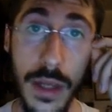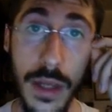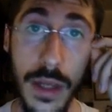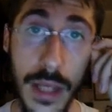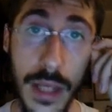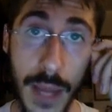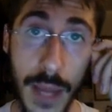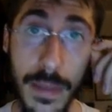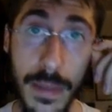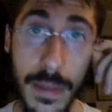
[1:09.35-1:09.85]

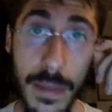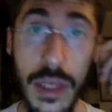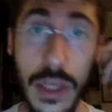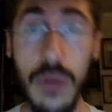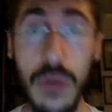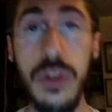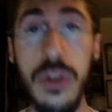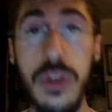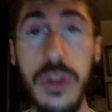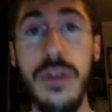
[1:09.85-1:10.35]
it can be
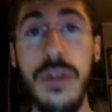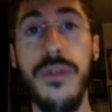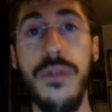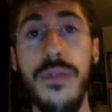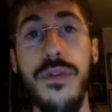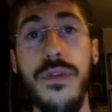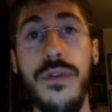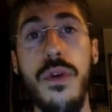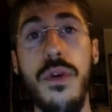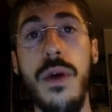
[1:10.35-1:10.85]
used
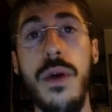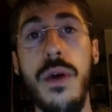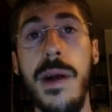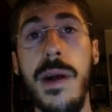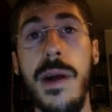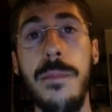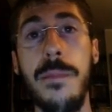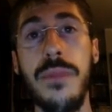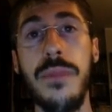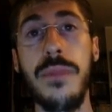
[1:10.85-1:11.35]

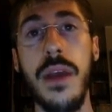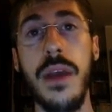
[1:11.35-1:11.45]
for